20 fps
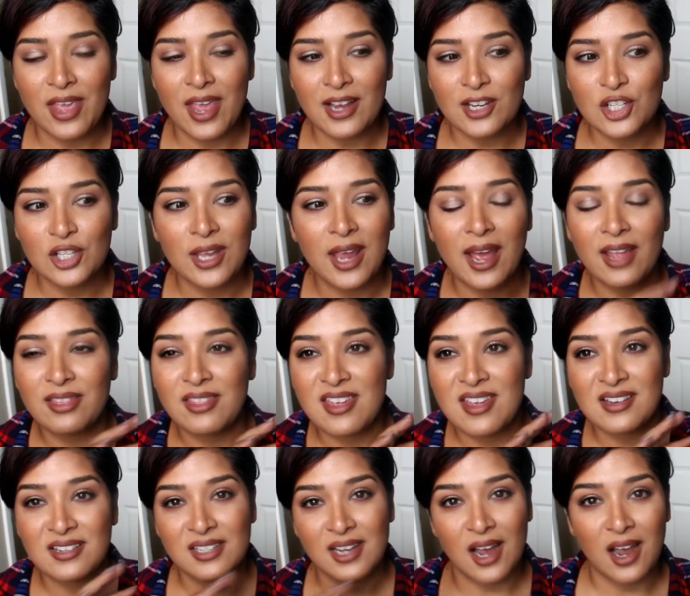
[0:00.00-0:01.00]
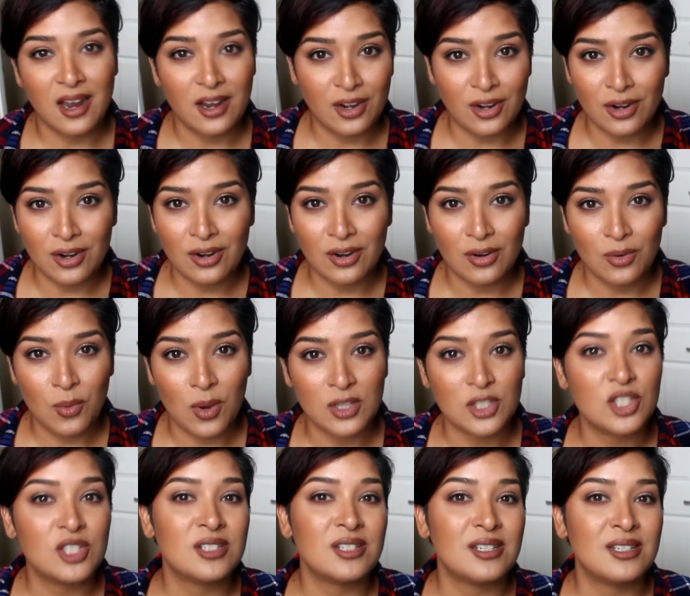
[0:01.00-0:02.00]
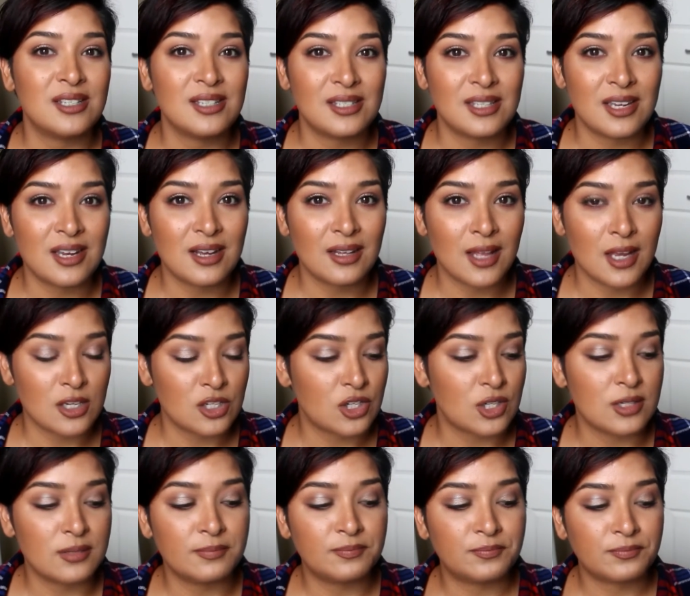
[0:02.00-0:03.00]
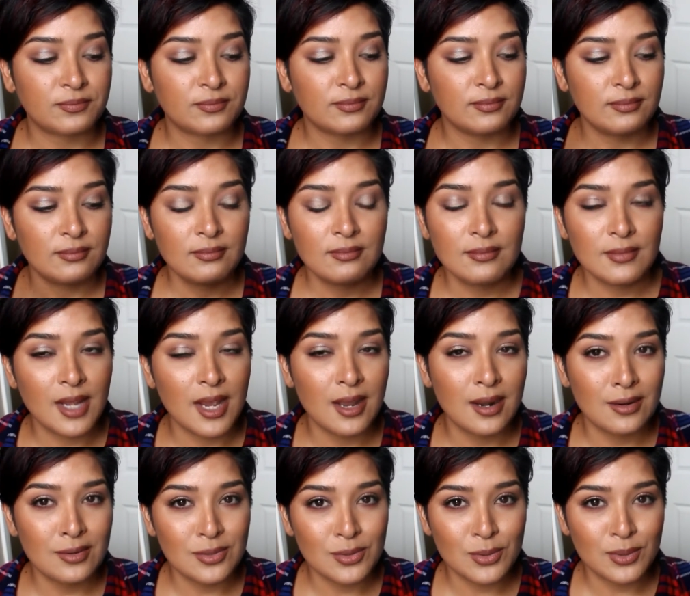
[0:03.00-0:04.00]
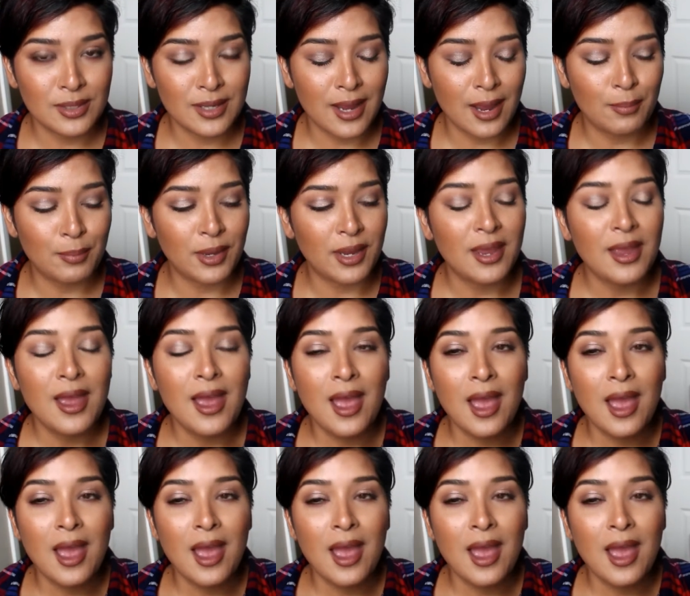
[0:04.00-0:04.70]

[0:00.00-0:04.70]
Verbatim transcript: they actually had the entire Washington DC collection and I was really happy.